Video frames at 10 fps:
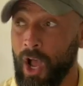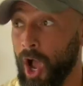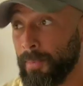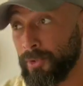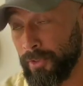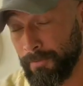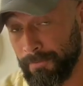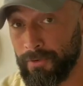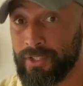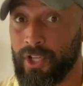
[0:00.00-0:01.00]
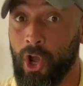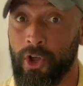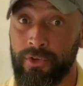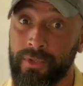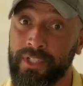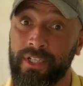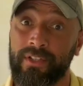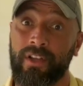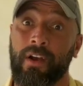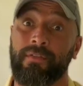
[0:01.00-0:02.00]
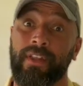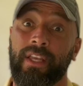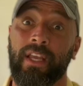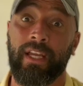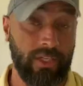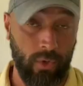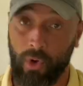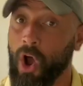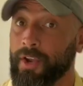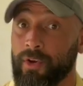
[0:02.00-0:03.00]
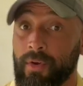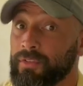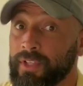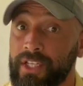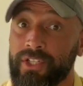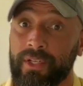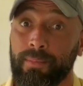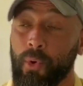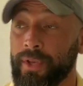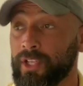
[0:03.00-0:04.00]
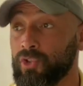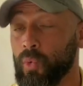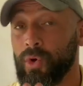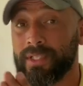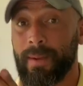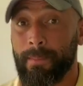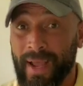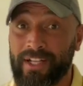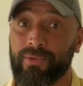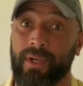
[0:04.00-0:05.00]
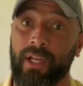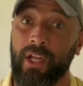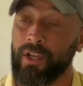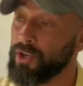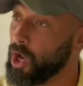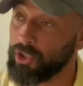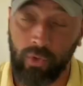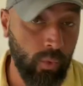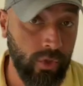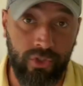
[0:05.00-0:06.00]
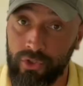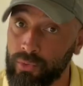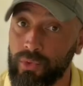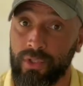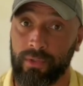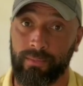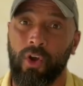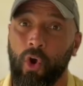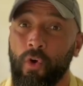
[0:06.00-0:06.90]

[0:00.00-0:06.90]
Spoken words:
up to the first 100 years of the Quranic revelation pointing towards Petra, not towards Jerusalem.